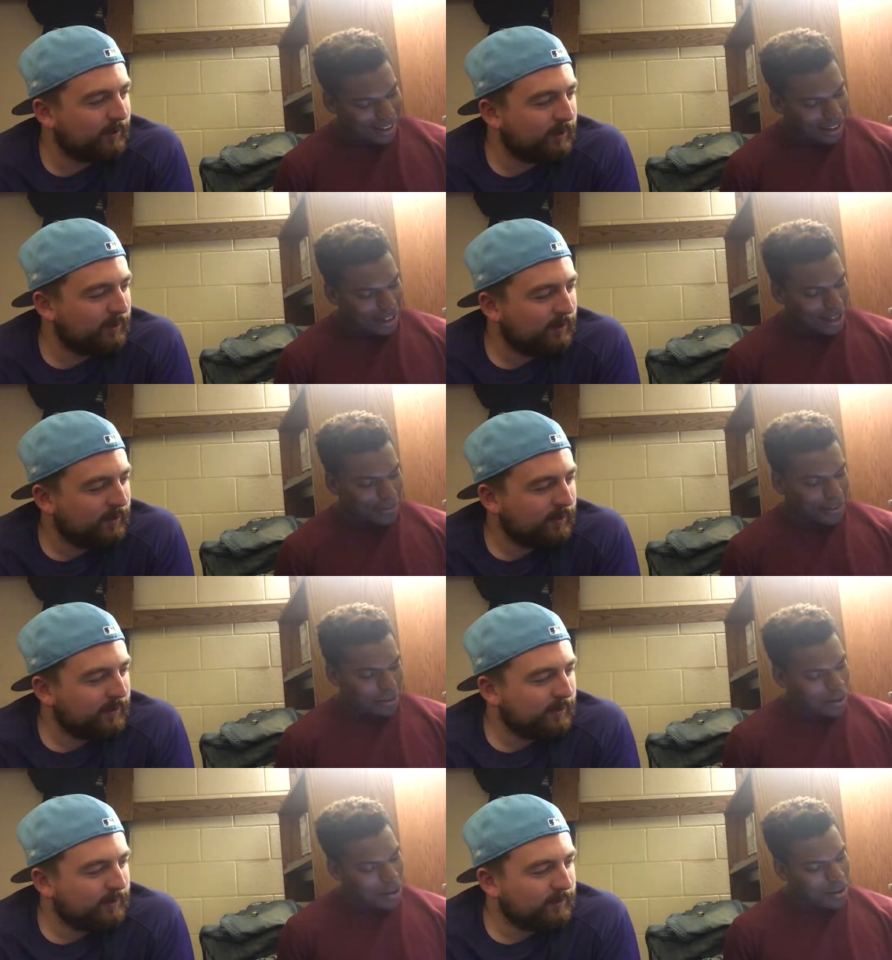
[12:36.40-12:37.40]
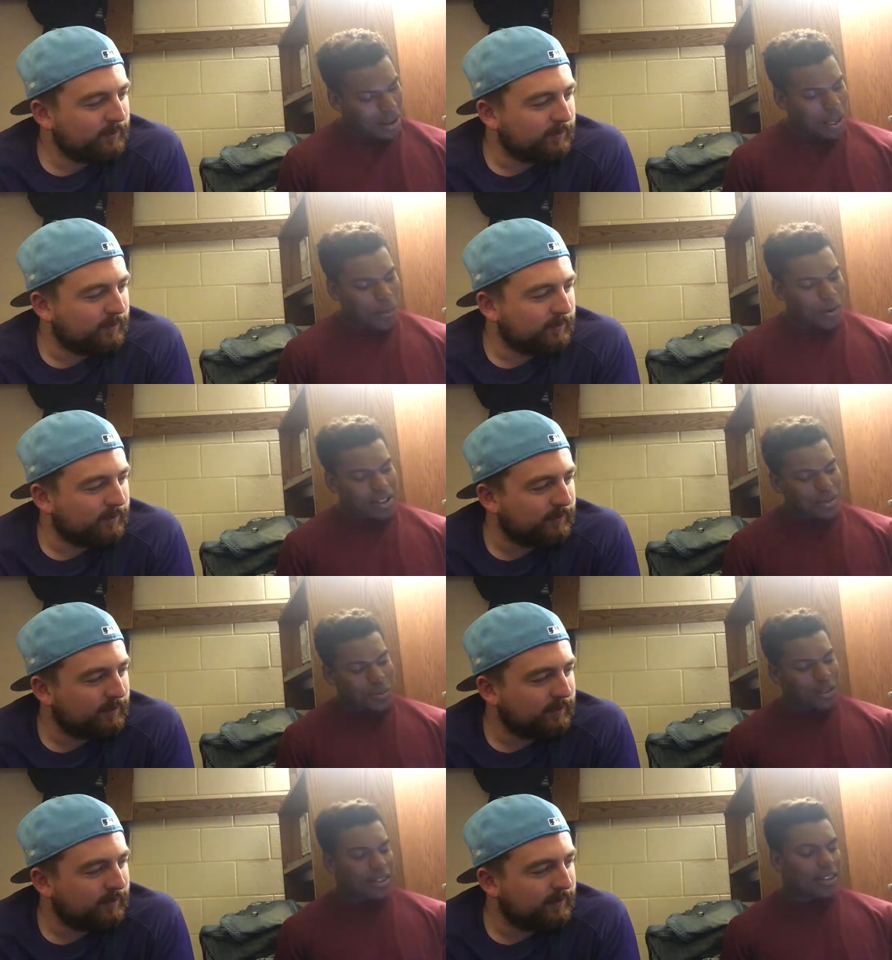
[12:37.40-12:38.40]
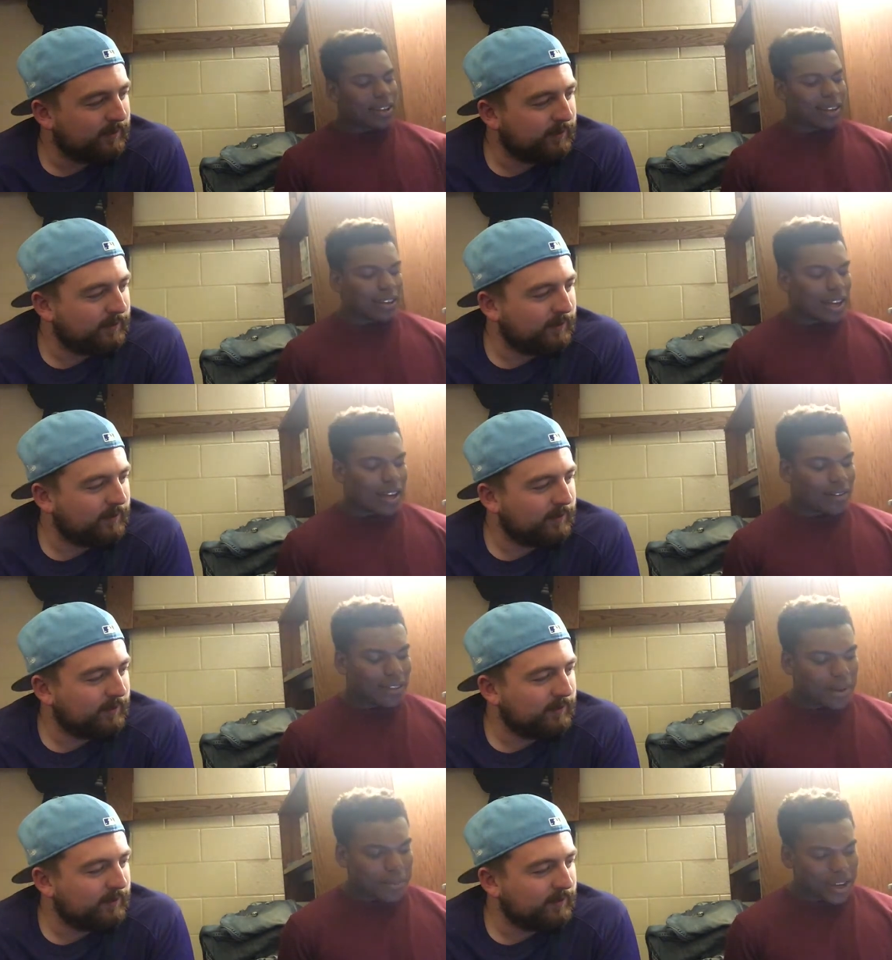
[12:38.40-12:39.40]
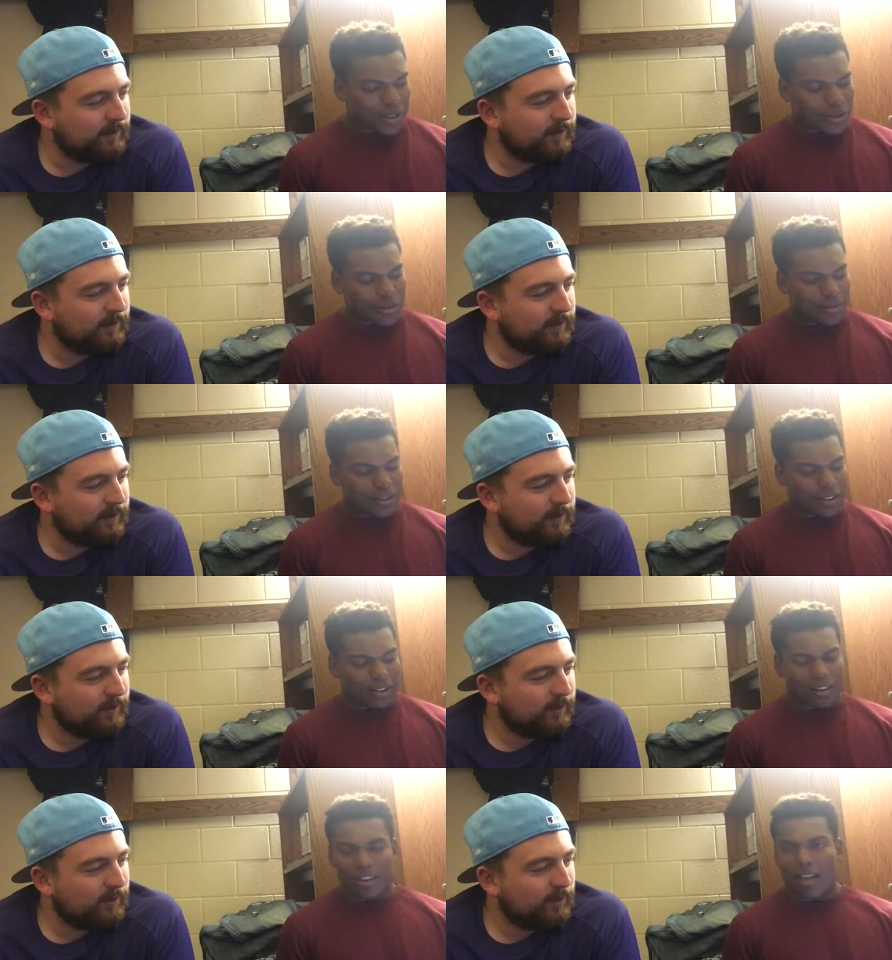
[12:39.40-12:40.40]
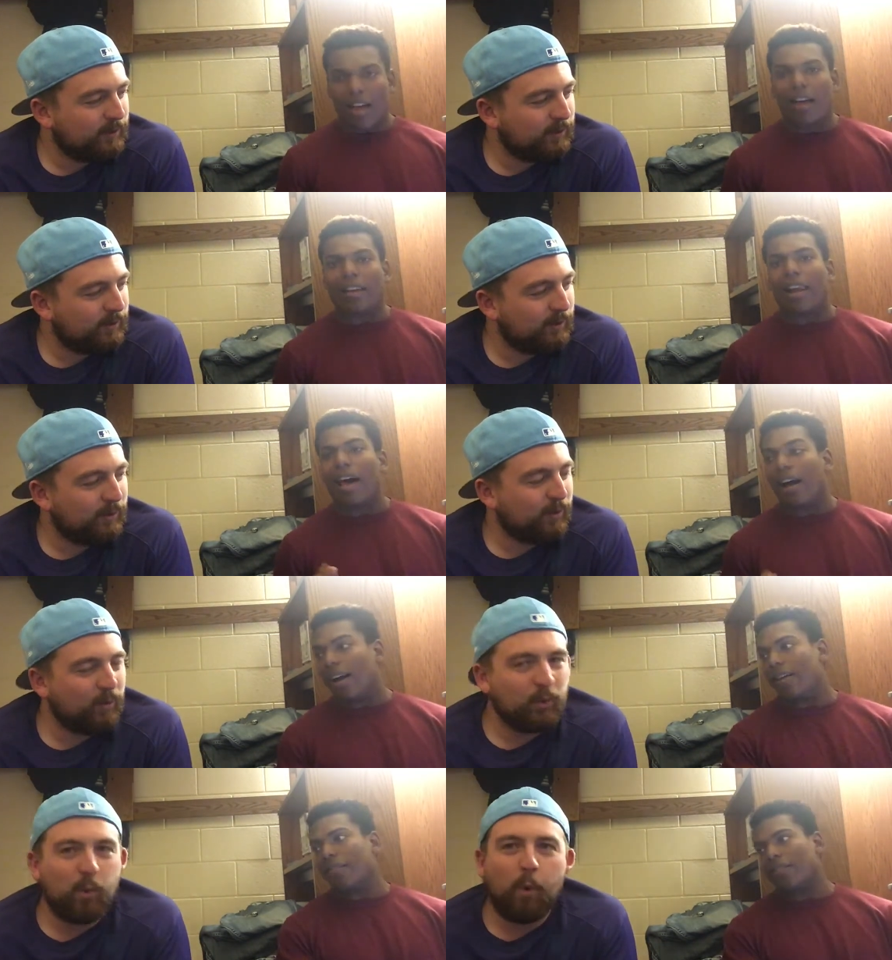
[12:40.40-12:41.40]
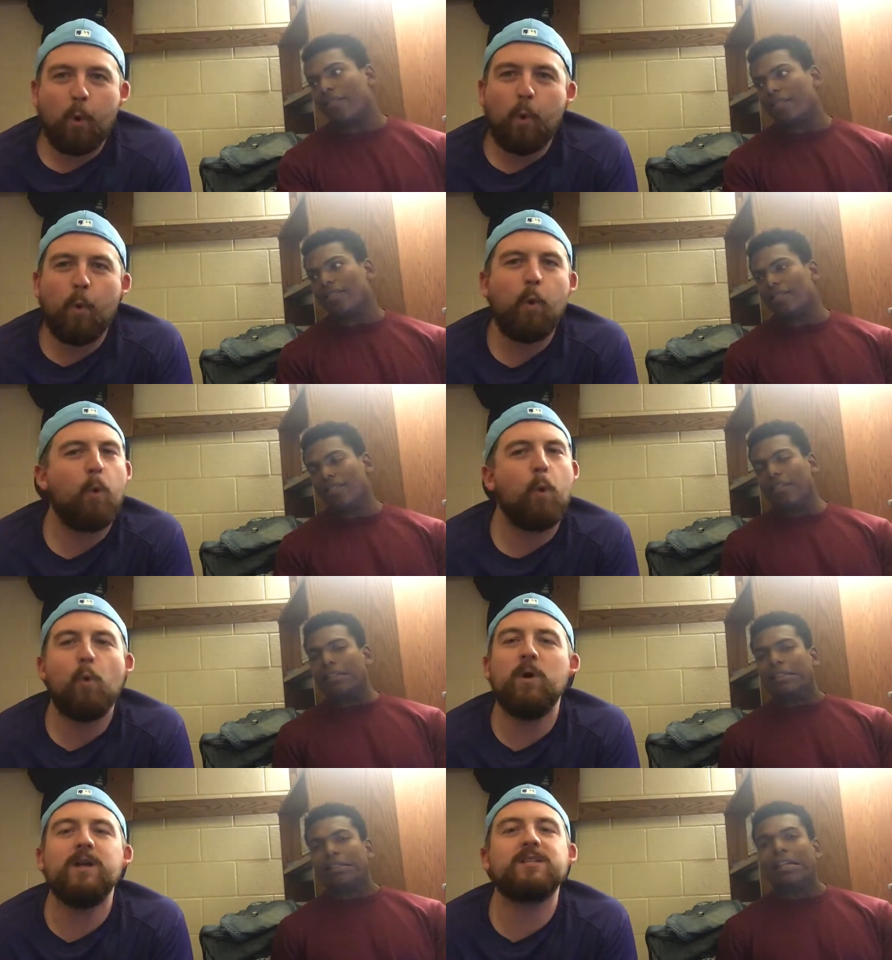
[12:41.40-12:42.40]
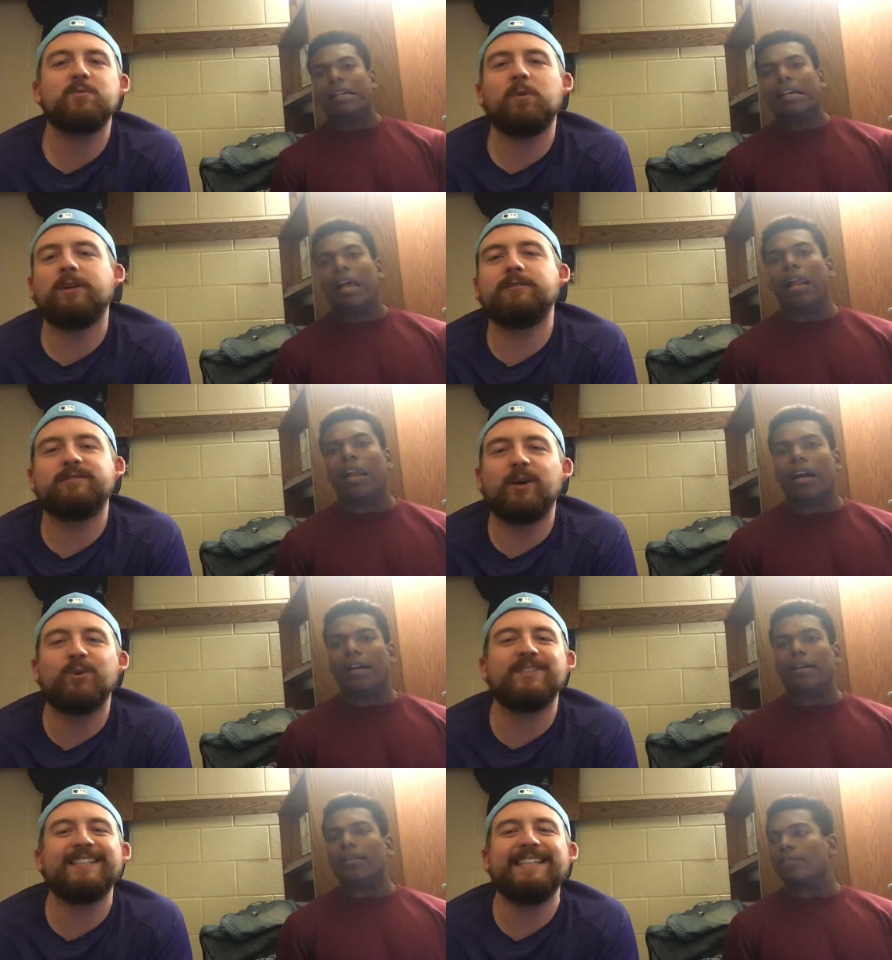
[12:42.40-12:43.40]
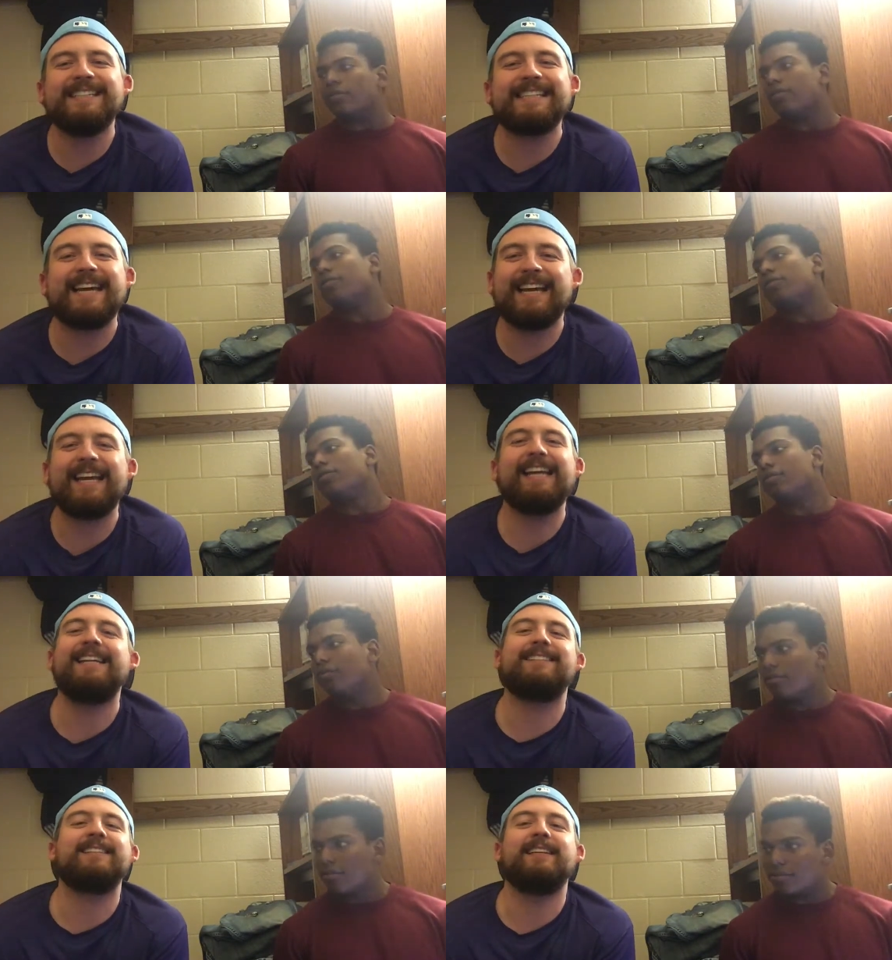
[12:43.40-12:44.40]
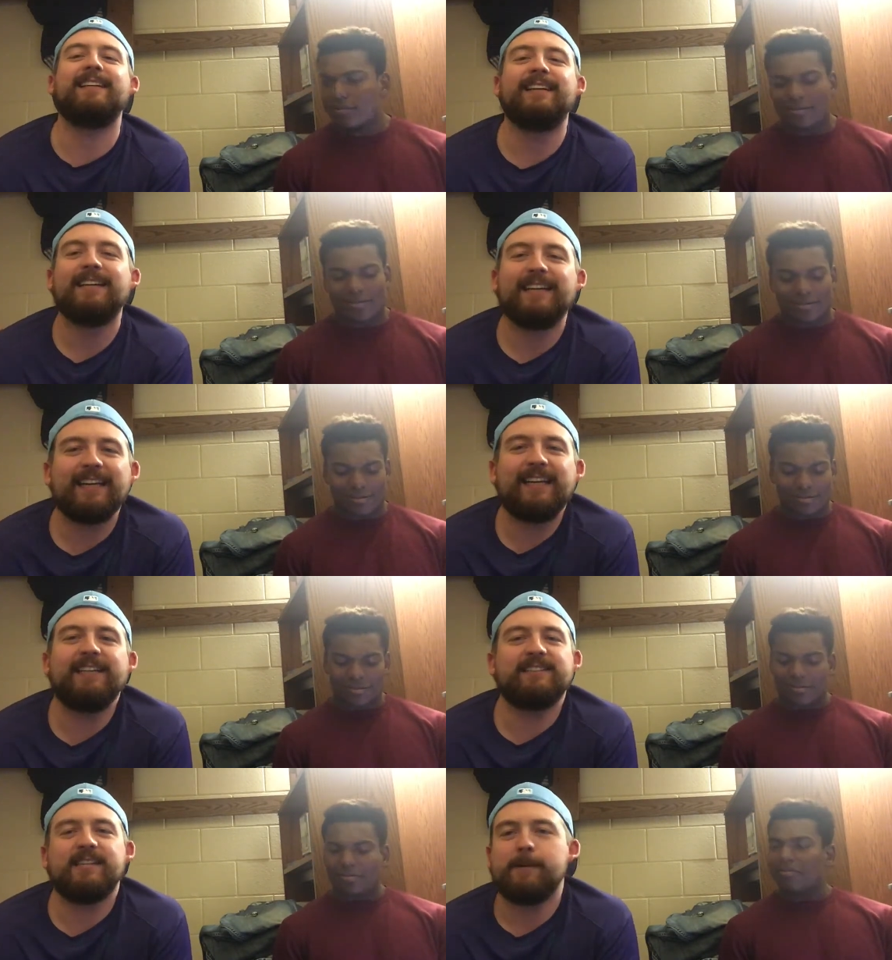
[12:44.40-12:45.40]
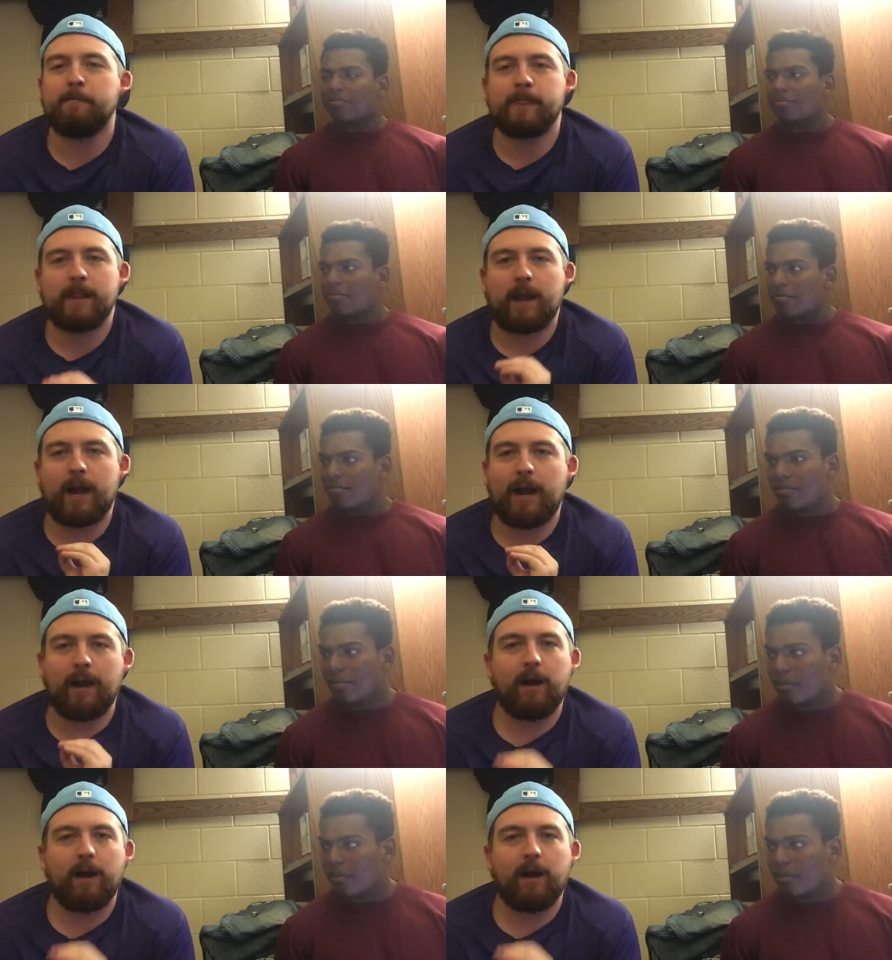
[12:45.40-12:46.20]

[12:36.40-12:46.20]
Speaker 1: All right. Uh, 11. What is one thing in life that makes you feel
Speaker 2: alive? This one, alive. folks, is easy, easy. I